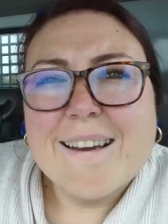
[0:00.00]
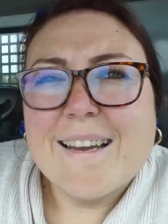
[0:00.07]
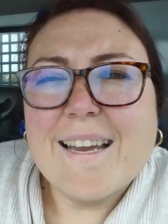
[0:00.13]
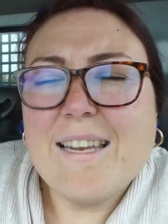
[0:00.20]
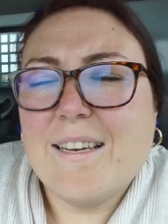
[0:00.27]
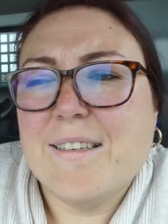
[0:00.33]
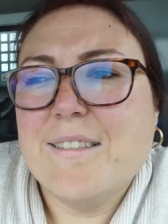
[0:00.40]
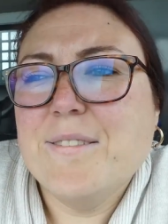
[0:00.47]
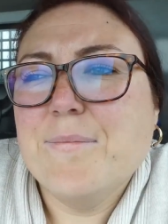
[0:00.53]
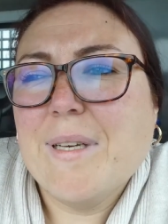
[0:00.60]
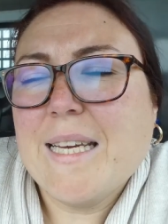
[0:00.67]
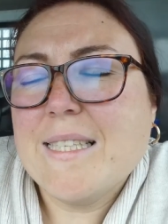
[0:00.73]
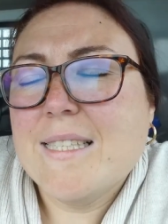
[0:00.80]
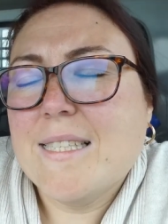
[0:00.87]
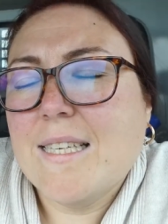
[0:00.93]
Hello,
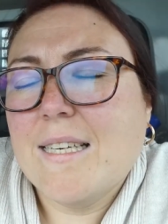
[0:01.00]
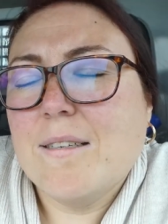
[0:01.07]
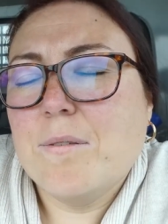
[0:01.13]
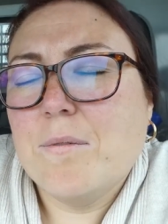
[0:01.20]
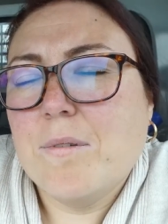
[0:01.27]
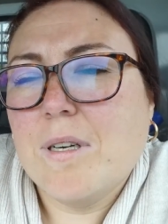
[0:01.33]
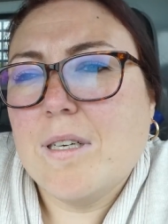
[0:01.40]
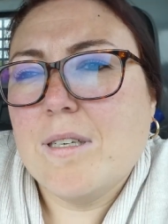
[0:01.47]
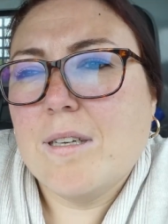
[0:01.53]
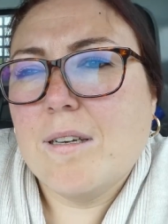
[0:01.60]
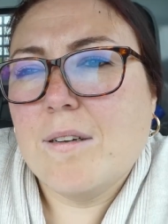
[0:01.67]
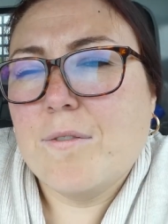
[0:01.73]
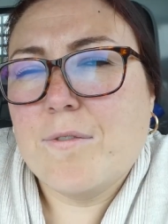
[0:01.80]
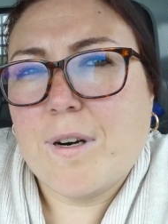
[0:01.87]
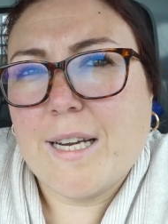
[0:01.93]
it's now
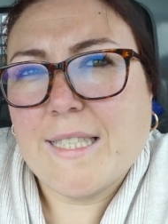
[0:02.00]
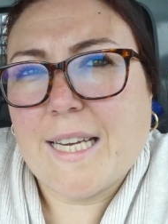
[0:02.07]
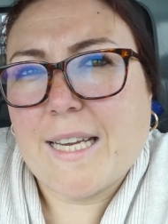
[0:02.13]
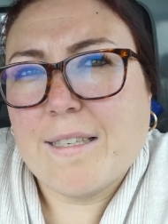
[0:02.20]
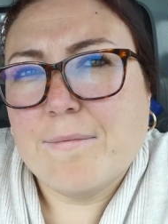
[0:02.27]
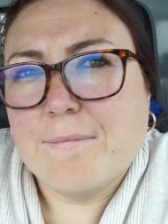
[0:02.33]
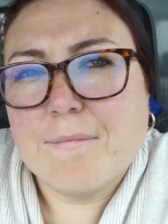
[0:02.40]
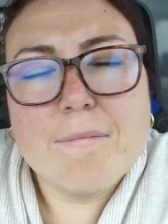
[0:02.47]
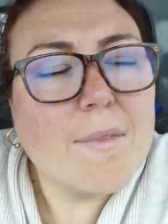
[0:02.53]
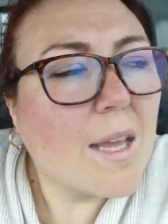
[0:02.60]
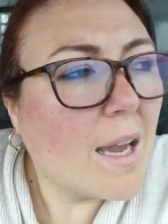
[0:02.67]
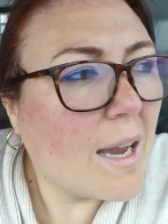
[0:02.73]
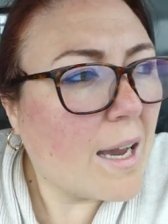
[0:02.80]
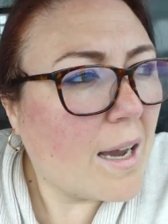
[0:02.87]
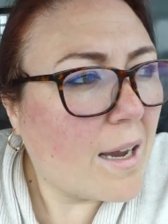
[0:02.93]
Friday
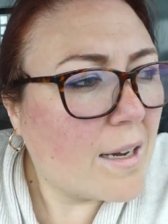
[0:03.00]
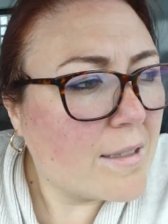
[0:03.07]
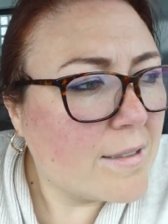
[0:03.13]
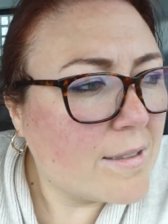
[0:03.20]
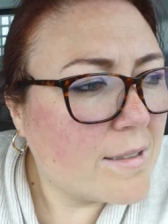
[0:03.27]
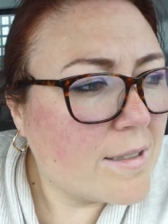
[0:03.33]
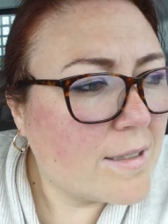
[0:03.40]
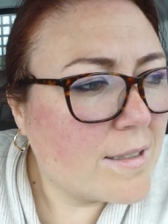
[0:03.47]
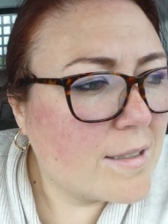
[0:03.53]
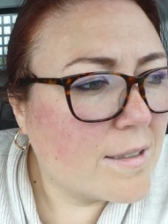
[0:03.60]
and